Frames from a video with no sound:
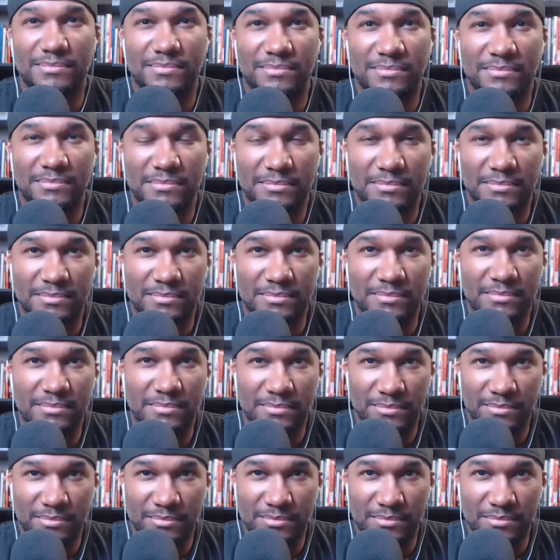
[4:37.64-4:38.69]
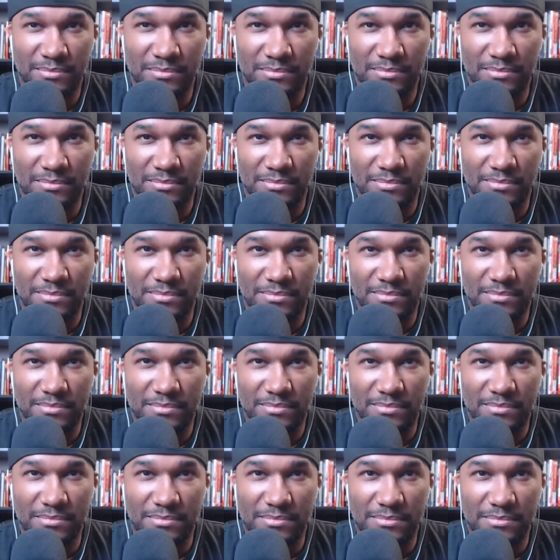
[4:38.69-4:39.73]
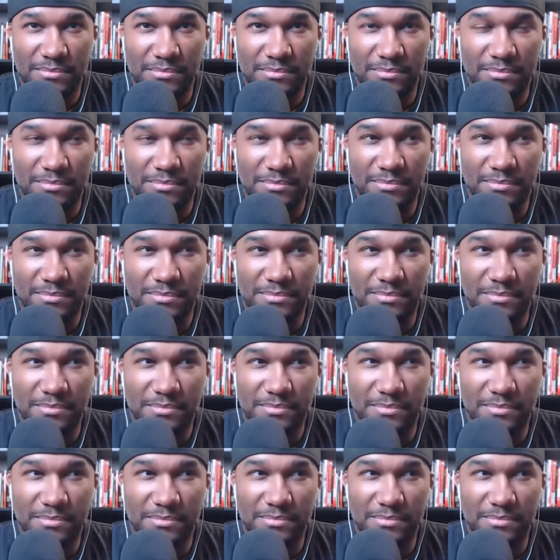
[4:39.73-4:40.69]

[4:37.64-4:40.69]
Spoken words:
(silent)